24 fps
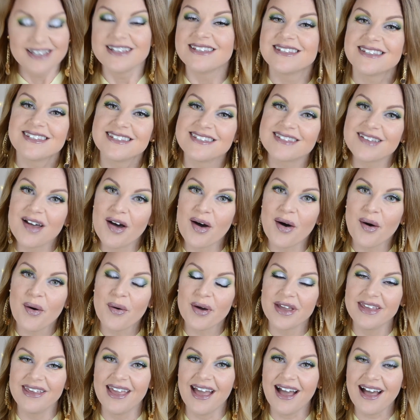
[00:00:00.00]

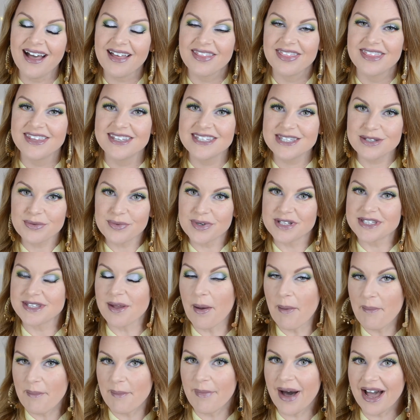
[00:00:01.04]
So yeah, this was
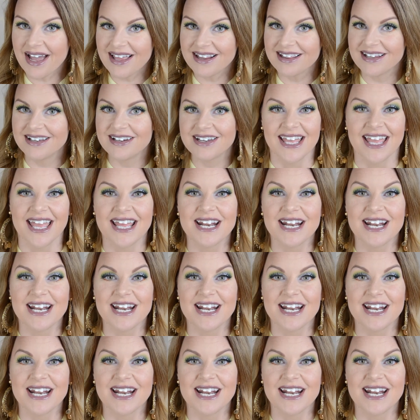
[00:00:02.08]
my look,